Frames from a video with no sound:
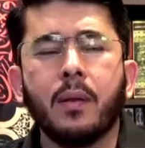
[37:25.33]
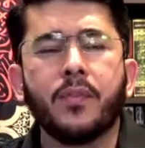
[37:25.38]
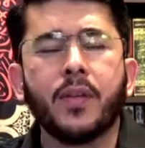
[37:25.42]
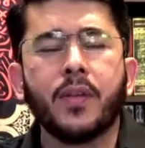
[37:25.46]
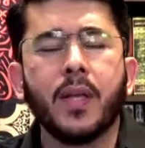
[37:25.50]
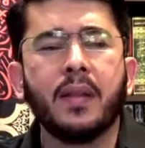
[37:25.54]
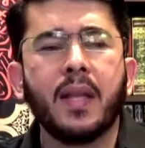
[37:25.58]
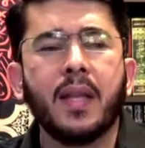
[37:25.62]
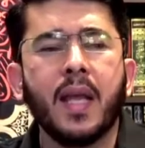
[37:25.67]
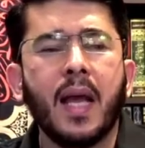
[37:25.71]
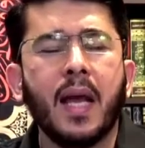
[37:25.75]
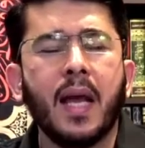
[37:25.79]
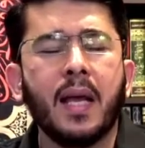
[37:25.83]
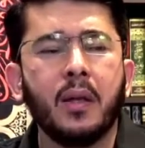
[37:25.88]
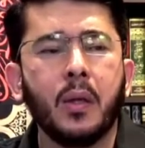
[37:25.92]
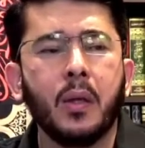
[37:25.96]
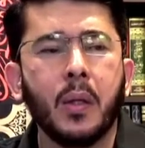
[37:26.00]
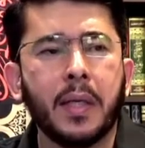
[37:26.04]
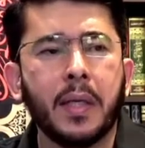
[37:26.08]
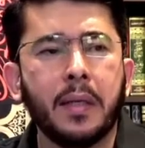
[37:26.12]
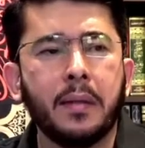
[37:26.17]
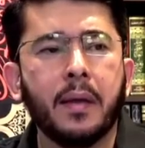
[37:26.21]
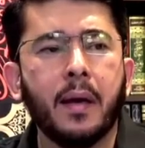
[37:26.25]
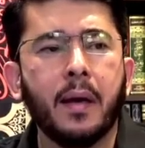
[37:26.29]
said the Ahl
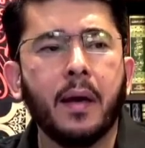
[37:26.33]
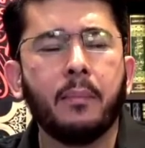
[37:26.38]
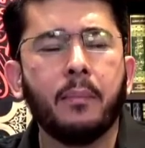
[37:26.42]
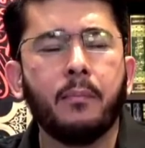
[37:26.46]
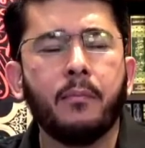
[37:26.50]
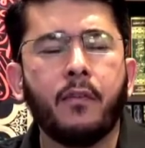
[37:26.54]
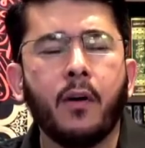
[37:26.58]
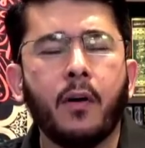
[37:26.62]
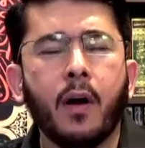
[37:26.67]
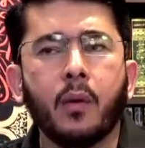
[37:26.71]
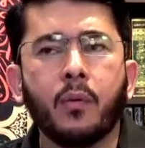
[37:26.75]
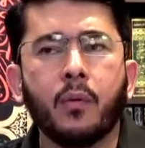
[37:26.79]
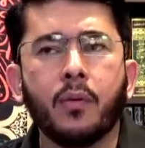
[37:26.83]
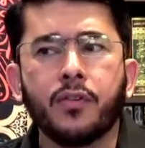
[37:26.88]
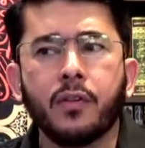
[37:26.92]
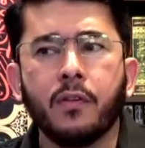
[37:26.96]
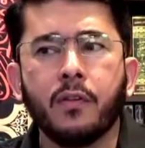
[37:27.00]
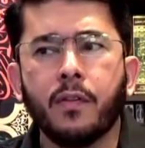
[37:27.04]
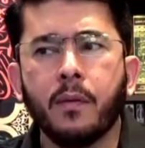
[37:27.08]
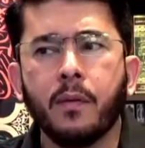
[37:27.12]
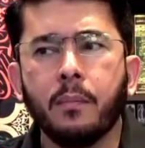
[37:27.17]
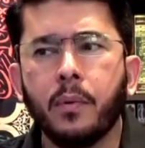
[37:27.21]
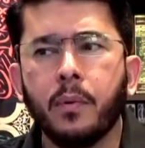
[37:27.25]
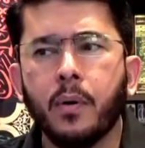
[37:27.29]
al-Kitab, followers
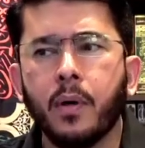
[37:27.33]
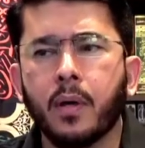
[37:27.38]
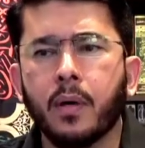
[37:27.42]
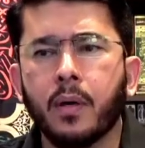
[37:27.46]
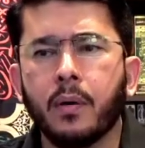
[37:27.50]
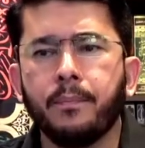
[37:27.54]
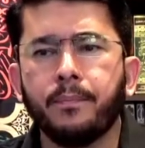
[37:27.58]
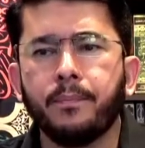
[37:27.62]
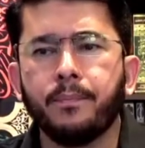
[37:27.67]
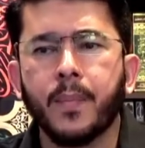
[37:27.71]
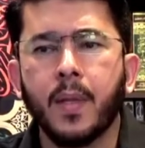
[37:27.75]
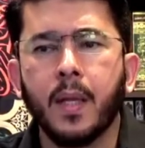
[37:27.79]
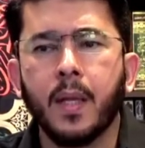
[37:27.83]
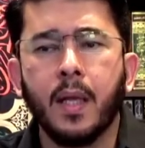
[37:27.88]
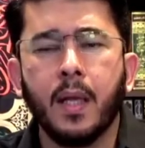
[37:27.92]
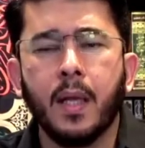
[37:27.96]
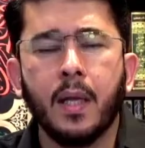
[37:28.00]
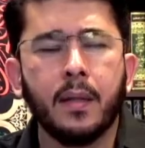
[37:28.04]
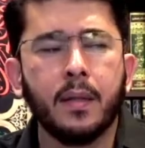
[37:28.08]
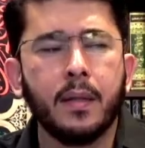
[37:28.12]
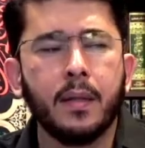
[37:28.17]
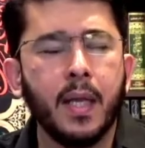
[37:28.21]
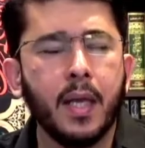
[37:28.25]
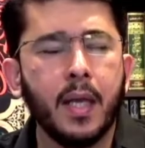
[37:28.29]
of the book,
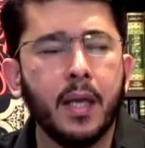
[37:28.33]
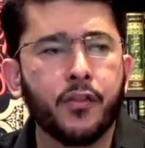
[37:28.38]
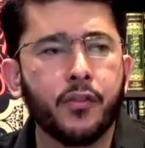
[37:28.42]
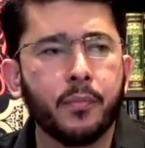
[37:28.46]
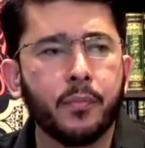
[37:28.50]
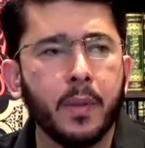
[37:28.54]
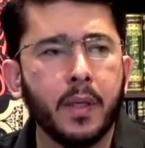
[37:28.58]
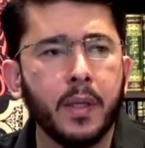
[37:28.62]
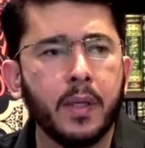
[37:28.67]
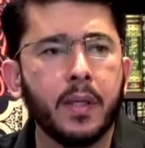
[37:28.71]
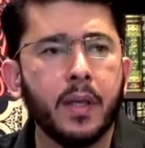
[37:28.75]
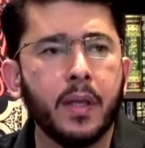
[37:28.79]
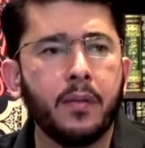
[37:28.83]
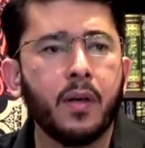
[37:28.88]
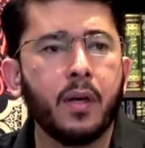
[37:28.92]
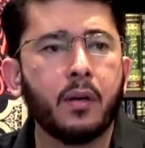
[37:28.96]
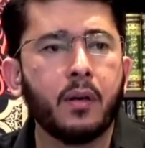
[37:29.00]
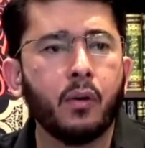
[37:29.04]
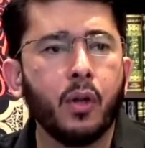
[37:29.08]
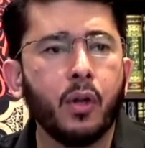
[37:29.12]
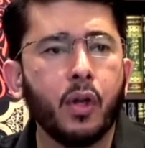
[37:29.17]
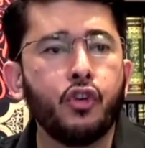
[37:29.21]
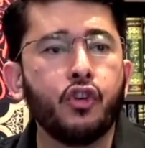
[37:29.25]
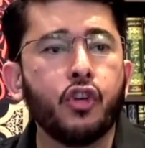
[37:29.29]
they split in their
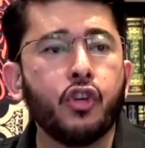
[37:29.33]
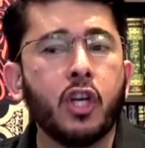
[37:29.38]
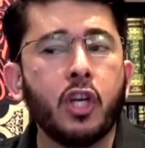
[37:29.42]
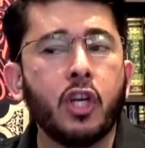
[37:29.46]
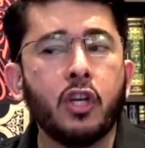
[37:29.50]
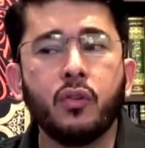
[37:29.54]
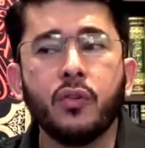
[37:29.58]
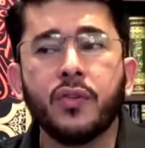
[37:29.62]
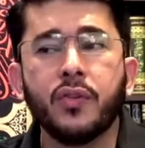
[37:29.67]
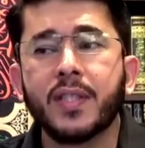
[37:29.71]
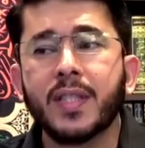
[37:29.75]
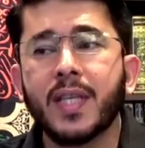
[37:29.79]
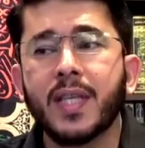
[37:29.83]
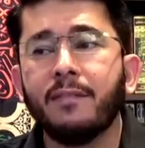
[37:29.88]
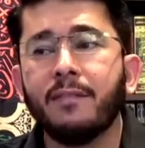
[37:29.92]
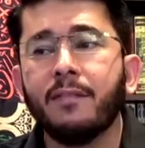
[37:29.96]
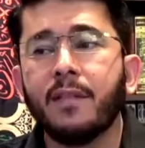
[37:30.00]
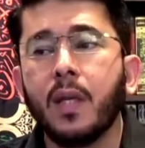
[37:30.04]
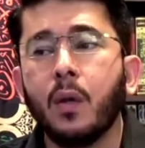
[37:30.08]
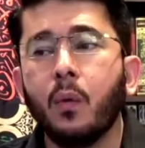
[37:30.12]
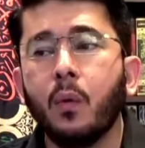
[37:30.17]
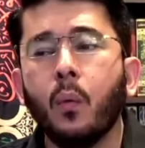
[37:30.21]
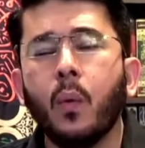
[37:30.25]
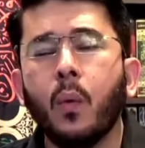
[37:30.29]
religion into
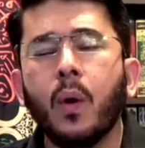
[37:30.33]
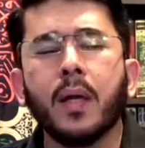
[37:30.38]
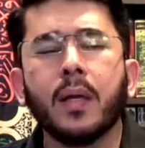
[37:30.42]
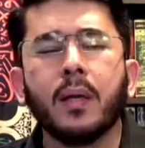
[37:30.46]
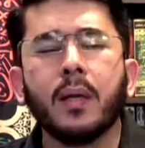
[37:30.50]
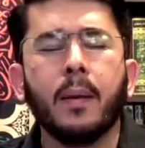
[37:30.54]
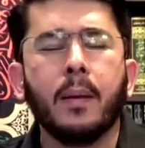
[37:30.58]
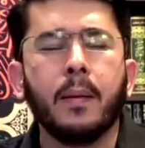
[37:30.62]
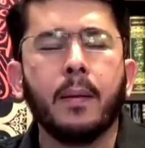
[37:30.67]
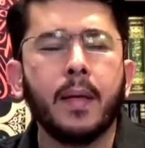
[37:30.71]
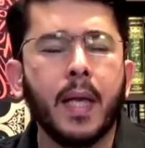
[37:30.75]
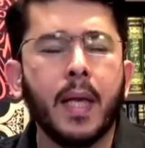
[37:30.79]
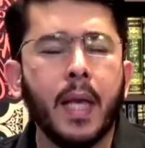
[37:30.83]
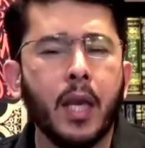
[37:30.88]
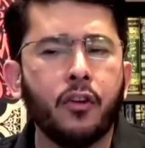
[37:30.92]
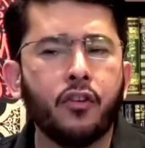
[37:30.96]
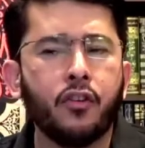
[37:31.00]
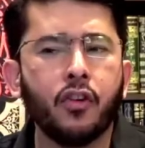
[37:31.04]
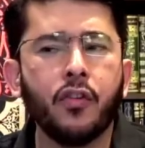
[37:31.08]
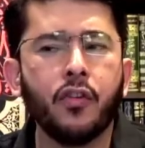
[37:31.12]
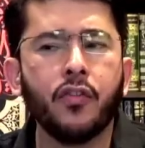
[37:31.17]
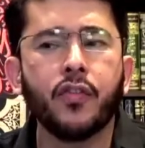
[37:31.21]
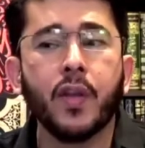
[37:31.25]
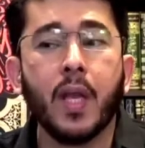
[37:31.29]
71
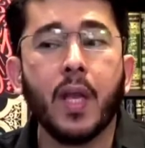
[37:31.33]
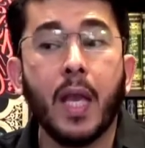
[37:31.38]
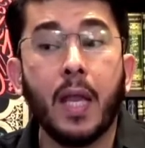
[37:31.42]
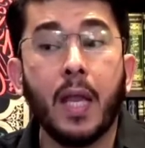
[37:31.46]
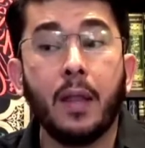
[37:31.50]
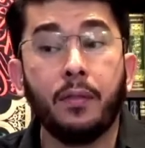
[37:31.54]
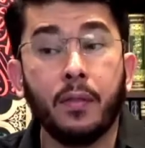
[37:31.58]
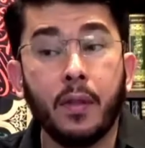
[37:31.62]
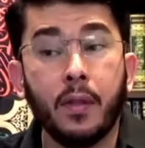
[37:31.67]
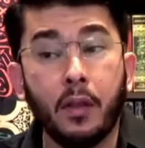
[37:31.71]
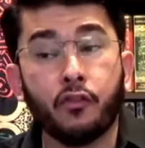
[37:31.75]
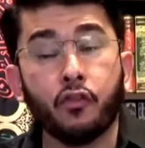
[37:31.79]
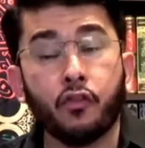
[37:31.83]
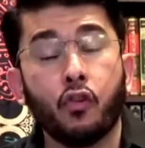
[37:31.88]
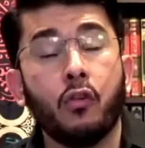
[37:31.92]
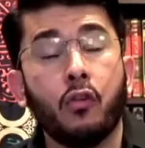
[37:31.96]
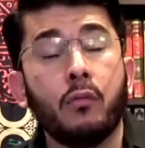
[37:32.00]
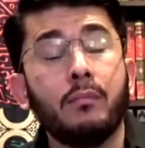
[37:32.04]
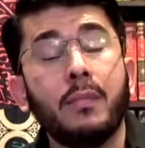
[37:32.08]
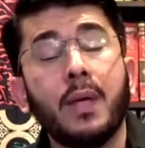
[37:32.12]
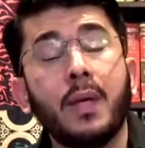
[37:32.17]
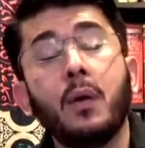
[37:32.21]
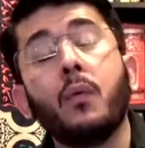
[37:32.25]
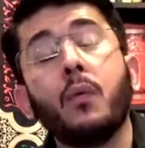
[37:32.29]
nations, and this
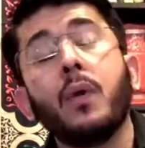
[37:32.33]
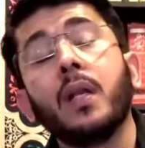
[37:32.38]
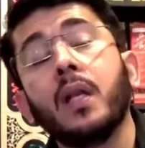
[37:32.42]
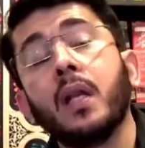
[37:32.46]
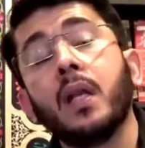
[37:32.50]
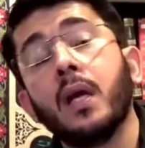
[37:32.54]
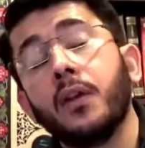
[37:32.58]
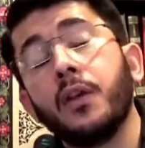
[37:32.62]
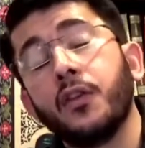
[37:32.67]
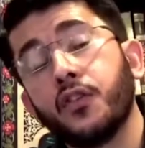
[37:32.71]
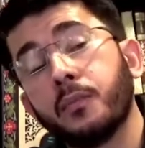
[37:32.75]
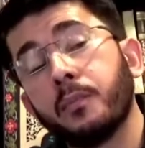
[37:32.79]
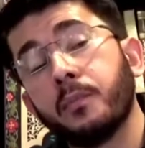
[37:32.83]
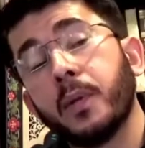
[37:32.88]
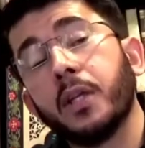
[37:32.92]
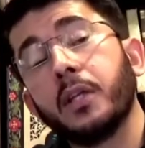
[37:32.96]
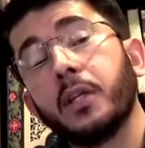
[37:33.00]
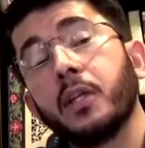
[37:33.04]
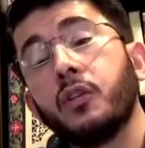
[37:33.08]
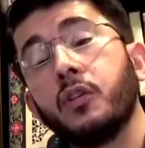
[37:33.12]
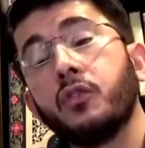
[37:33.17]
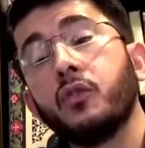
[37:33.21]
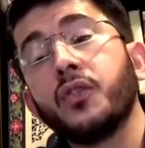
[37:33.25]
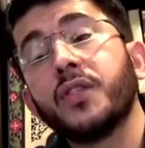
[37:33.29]
ummah will
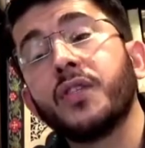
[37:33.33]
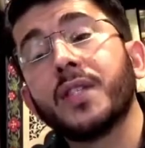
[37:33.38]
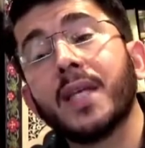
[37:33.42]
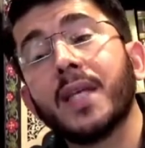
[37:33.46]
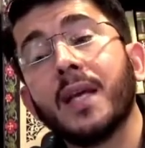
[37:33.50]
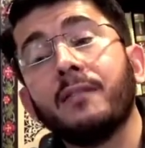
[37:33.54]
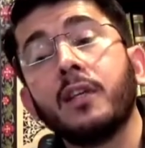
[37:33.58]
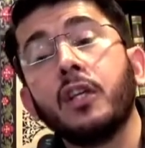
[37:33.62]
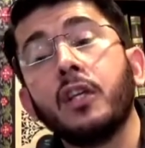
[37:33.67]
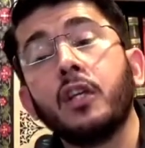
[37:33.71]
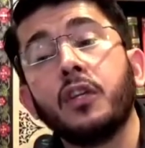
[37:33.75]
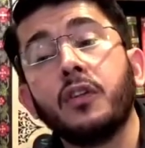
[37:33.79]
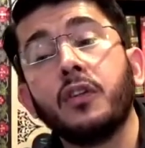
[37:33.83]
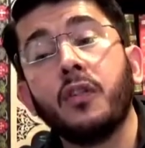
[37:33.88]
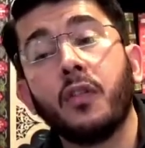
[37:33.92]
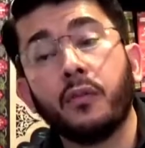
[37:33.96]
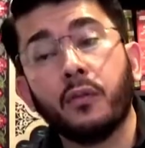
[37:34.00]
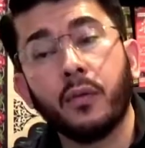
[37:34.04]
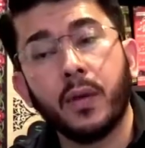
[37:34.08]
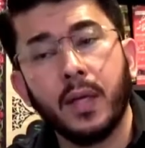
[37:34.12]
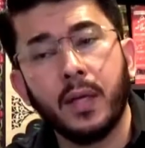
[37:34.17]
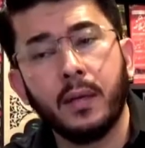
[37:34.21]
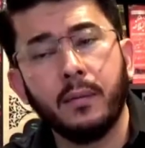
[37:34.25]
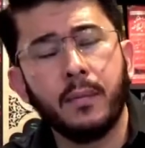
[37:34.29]
split into
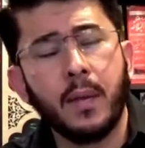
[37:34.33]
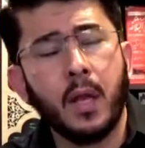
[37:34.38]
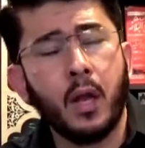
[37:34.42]
73.